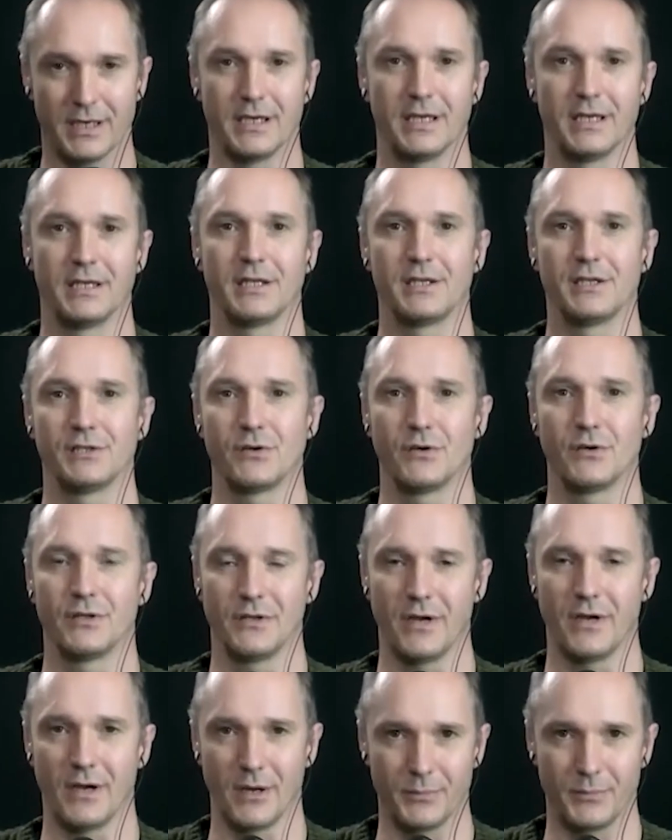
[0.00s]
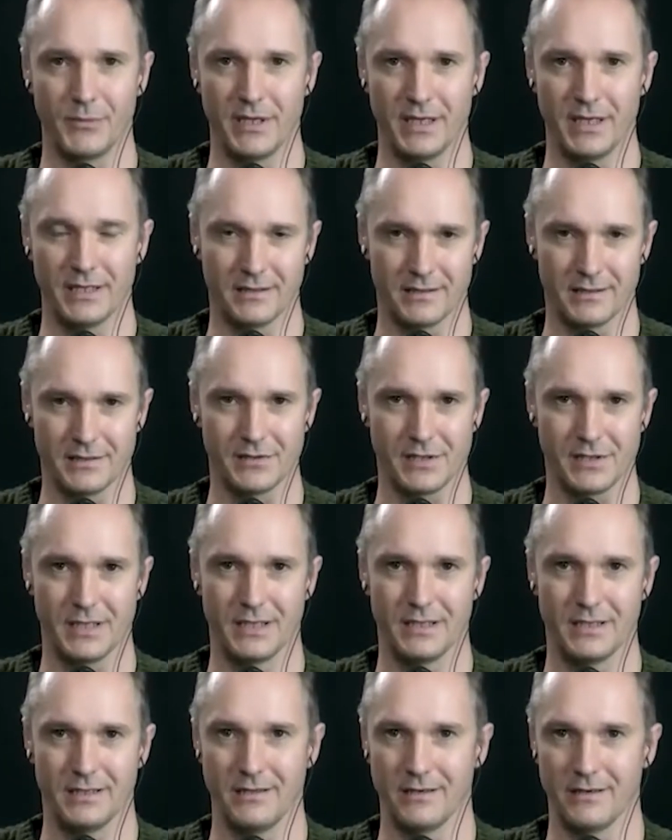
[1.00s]
and he's going to update us
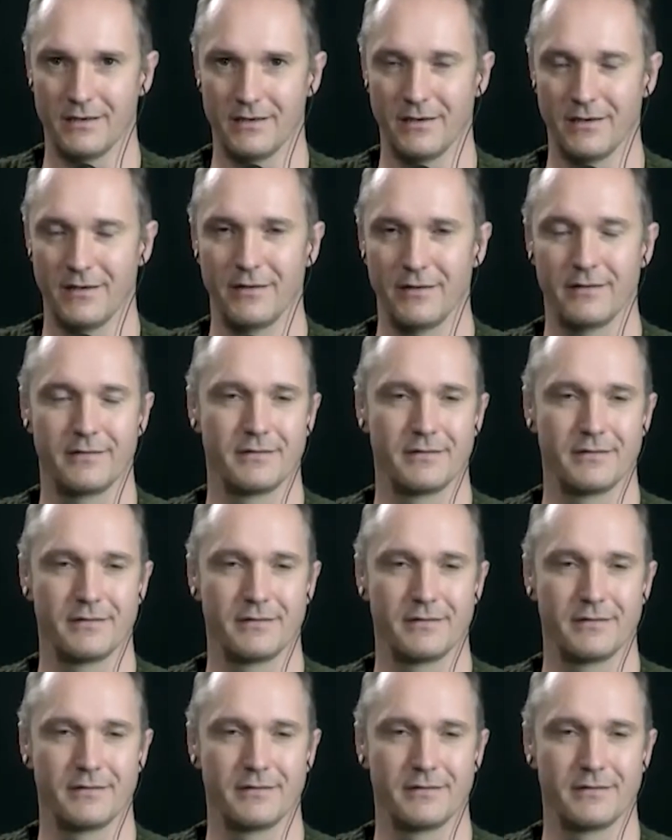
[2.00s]
in the